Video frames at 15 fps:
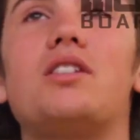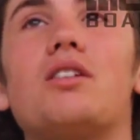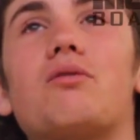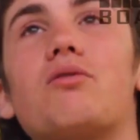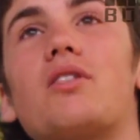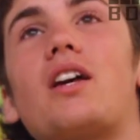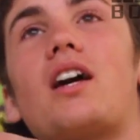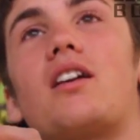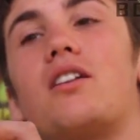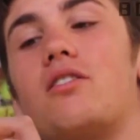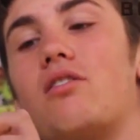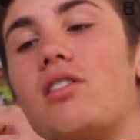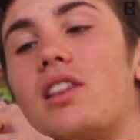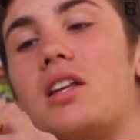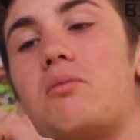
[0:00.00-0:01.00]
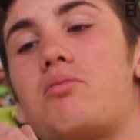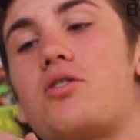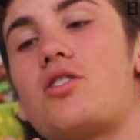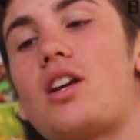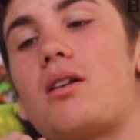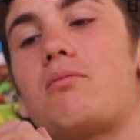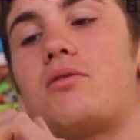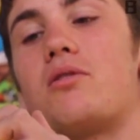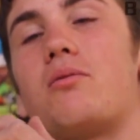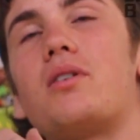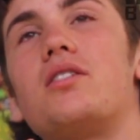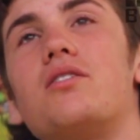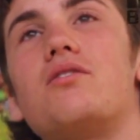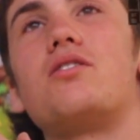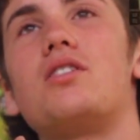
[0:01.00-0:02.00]
different kind of lip shape to
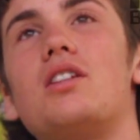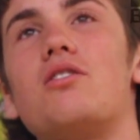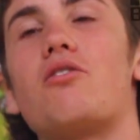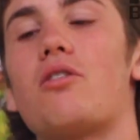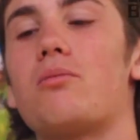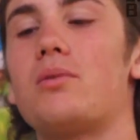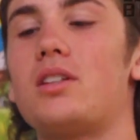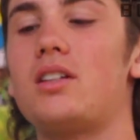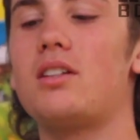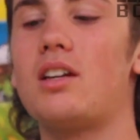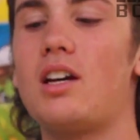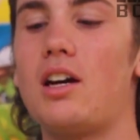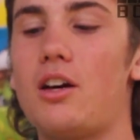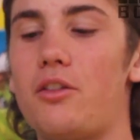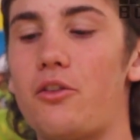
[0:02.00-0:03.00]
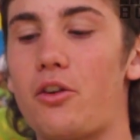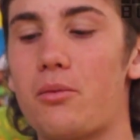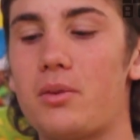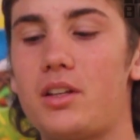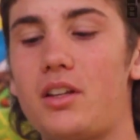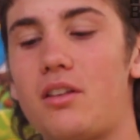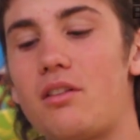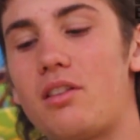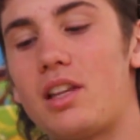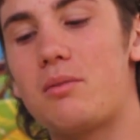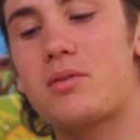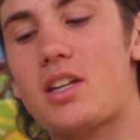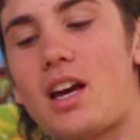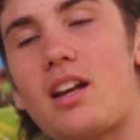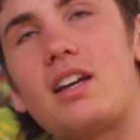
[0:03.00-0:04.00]
what you'd see normally. Normally
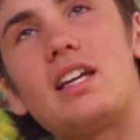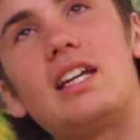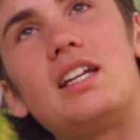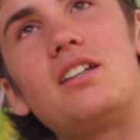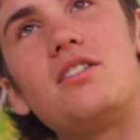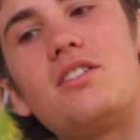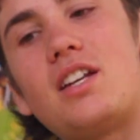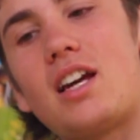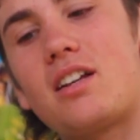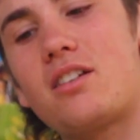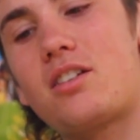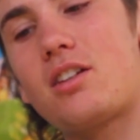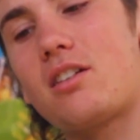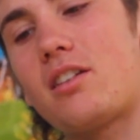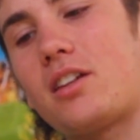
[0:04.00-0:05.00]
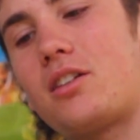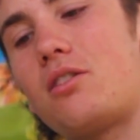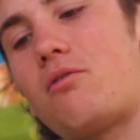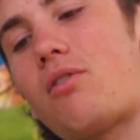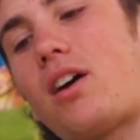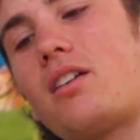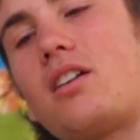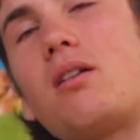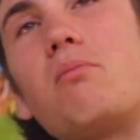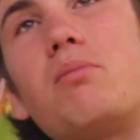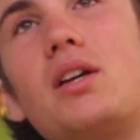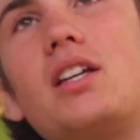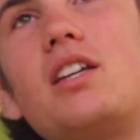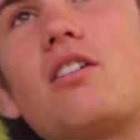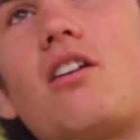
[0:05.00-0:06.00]
lips kind of indent like you'd find in a
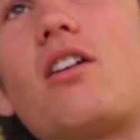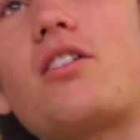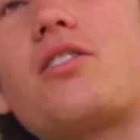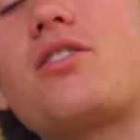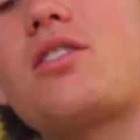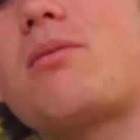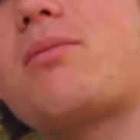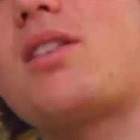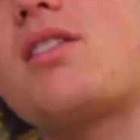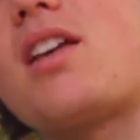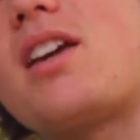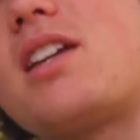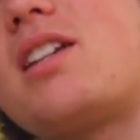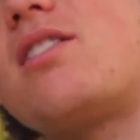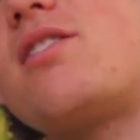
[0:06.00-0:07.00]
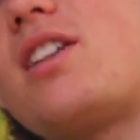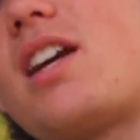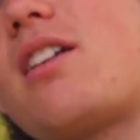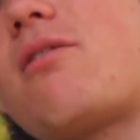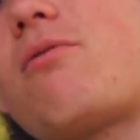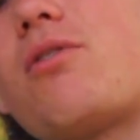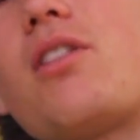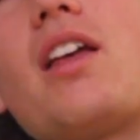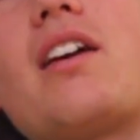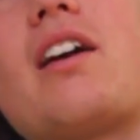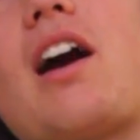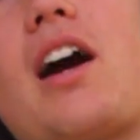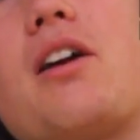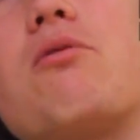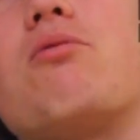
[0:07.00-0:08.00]
Biggie Hog or something. They indent for like
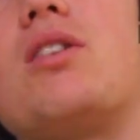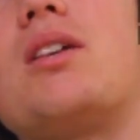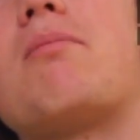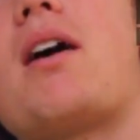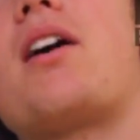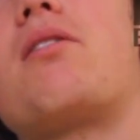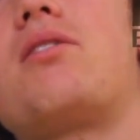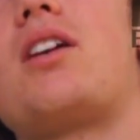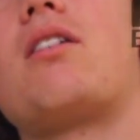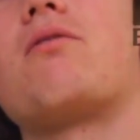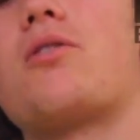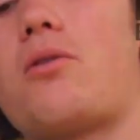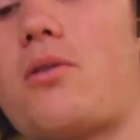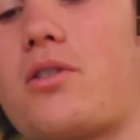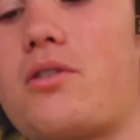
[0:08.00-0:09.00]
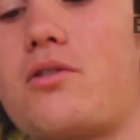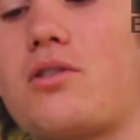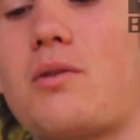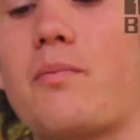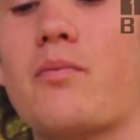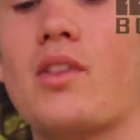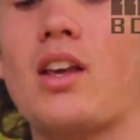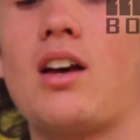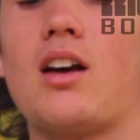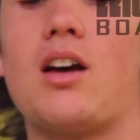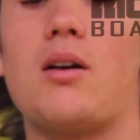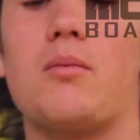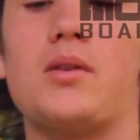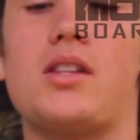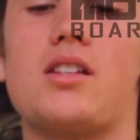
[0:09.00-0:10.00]
high rebound out of corners.
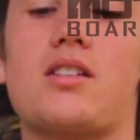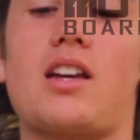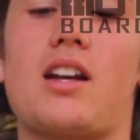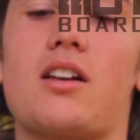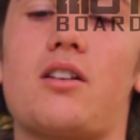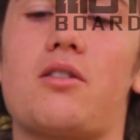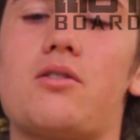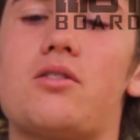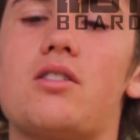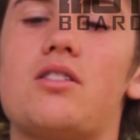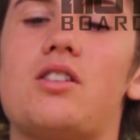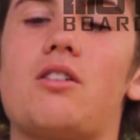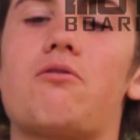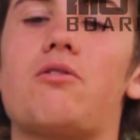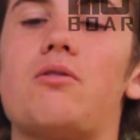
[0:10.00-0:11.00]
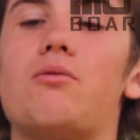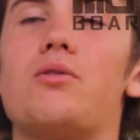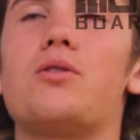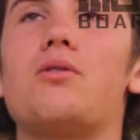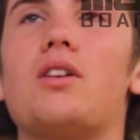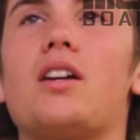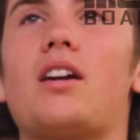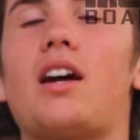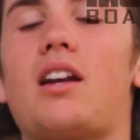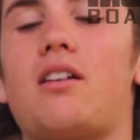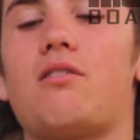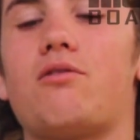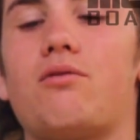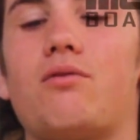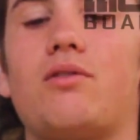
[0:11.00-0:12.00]
But this kind of goes a different route. It kind
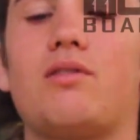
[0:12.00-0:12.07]
of